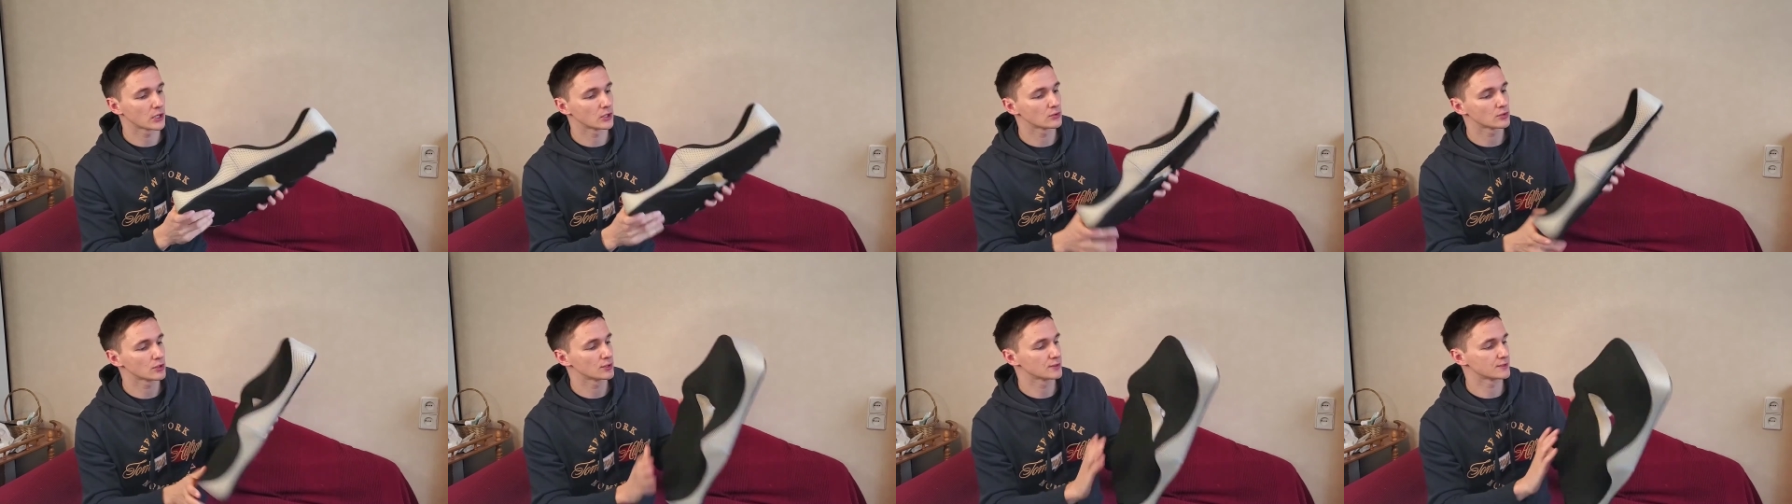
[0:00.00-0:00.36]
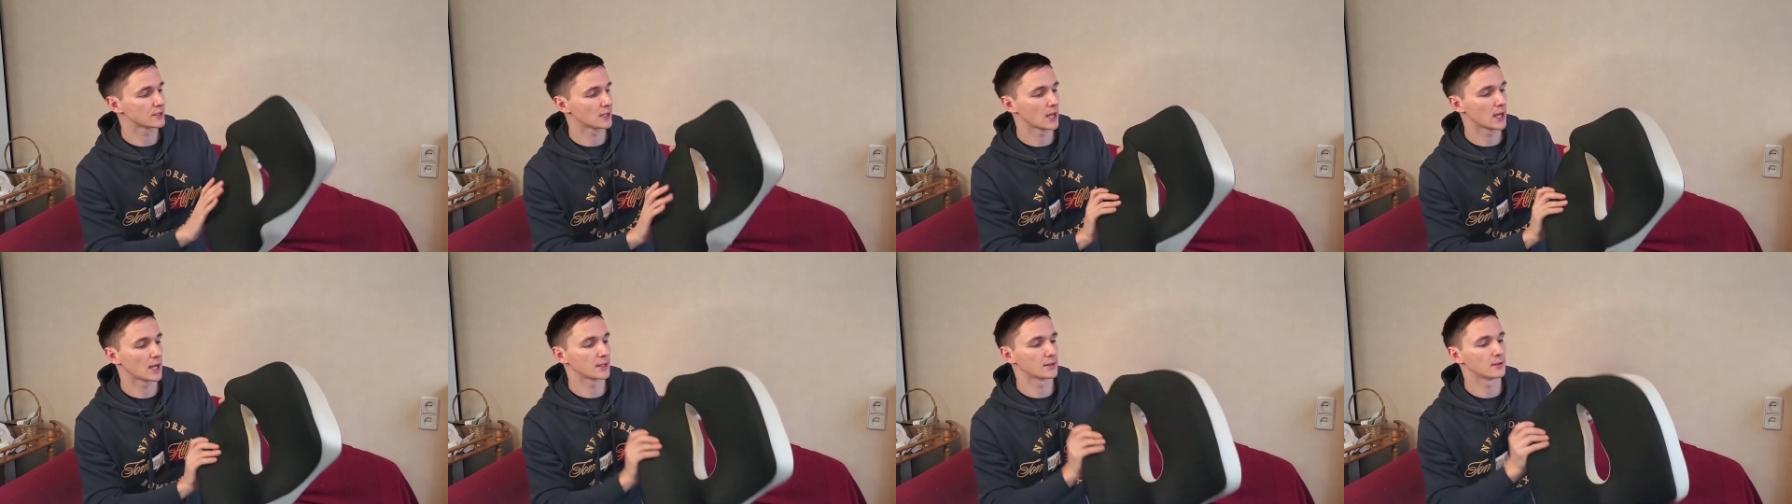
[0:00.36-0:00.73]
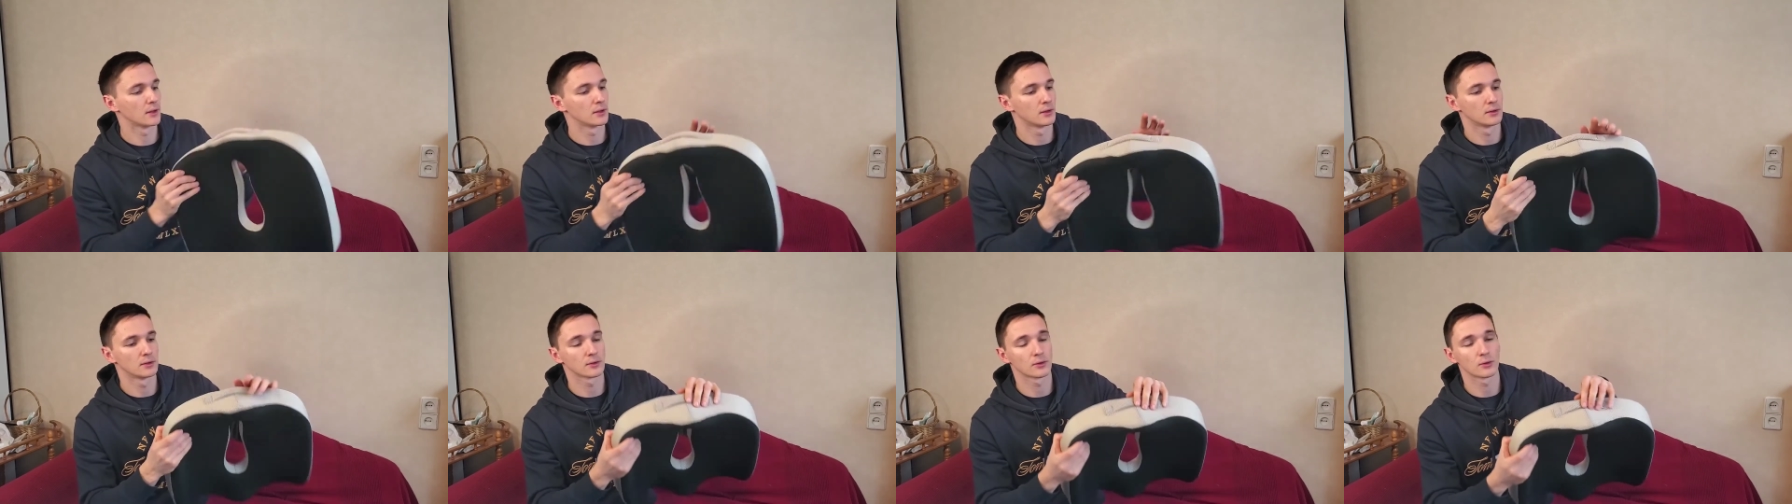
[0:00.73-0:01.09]
cushion has got
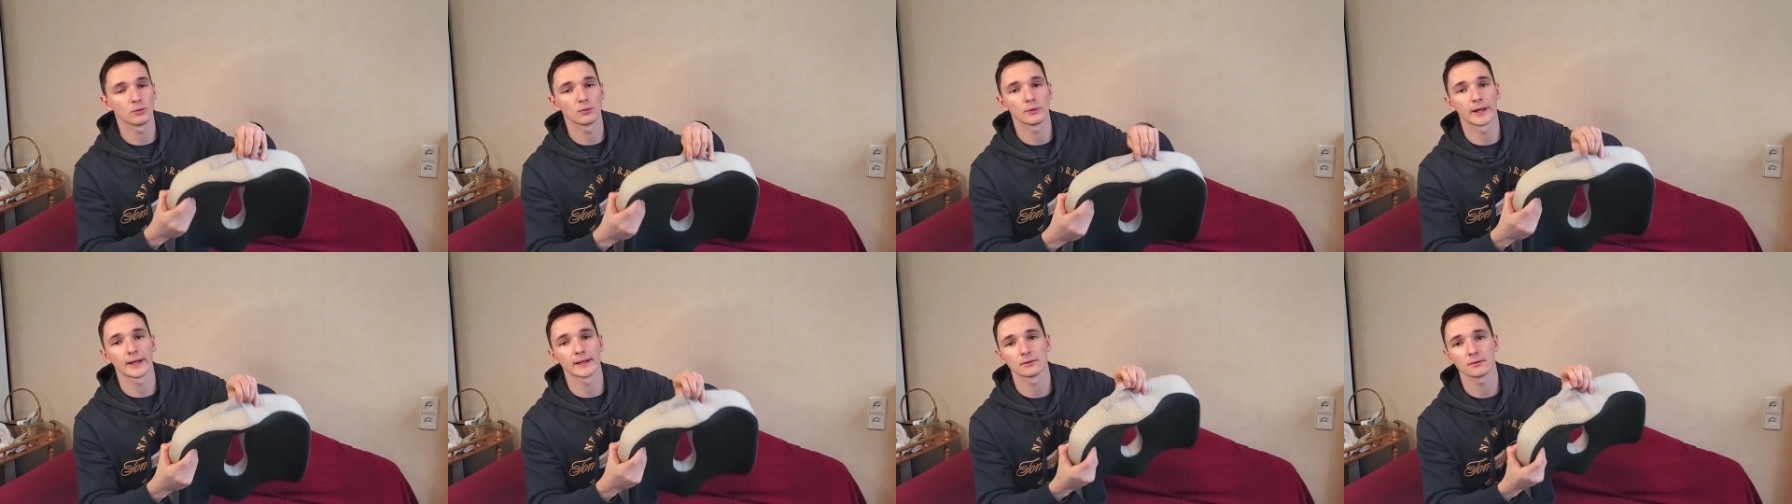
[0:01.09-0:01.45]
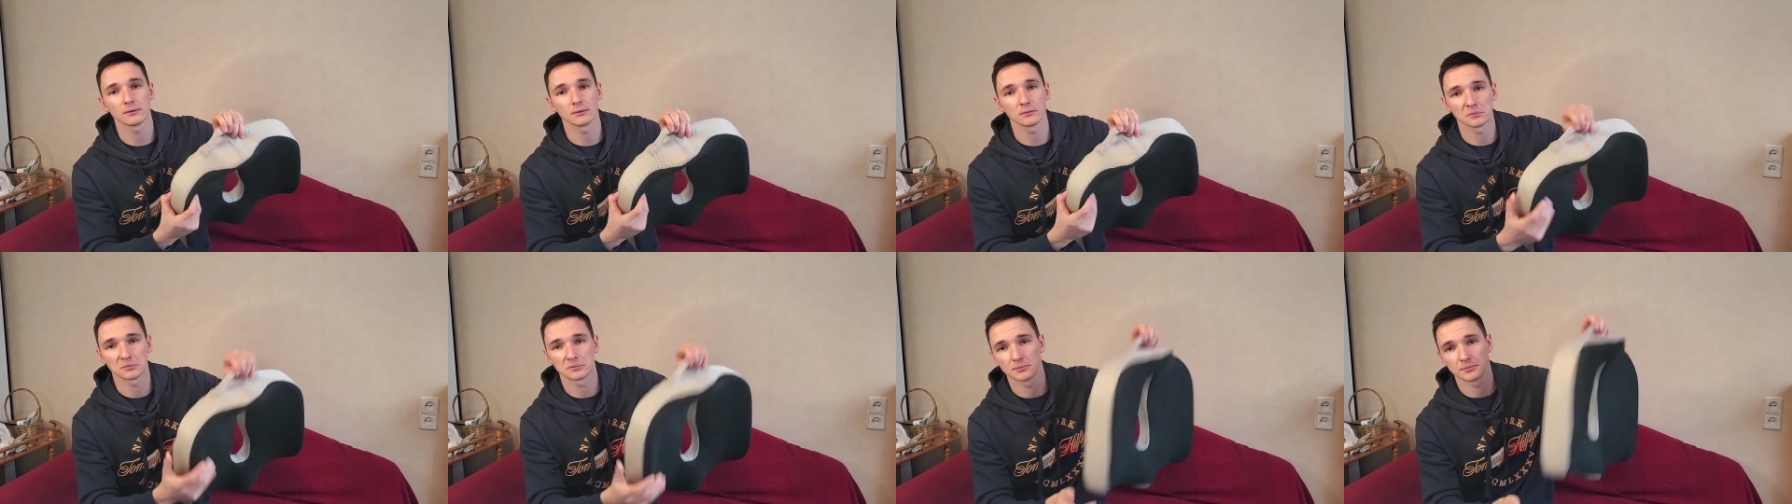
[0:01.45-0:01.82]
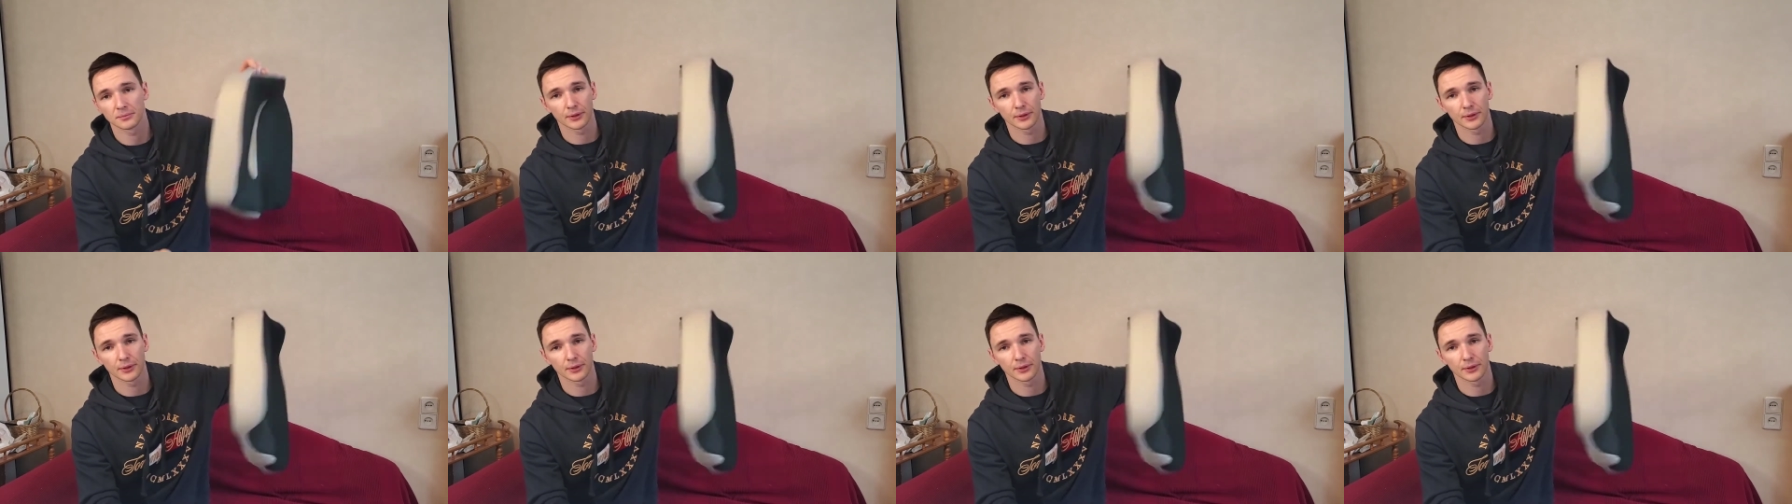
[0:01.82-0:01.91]
cool handle.